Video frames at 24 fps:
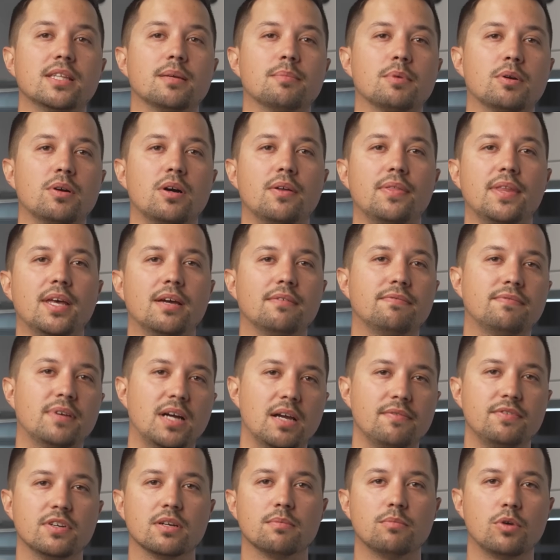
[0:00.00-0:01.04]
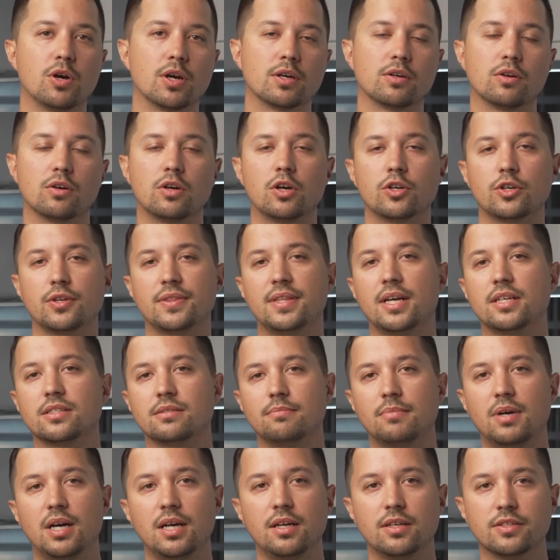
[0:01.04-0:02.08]
them around that five year mark or one hundred
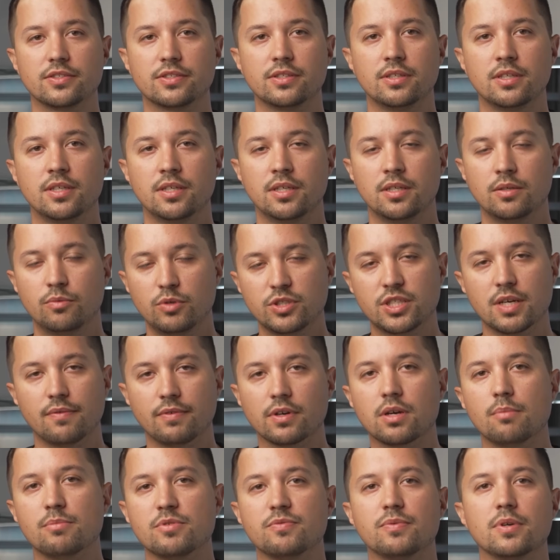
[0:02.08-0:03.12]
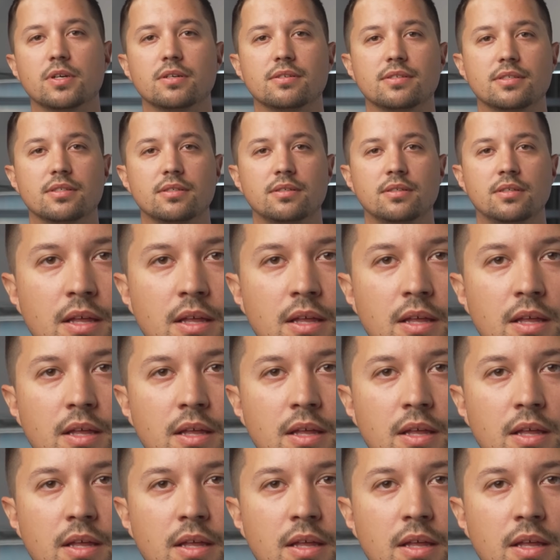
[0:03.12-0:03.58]
thousand miles, whichever comes first.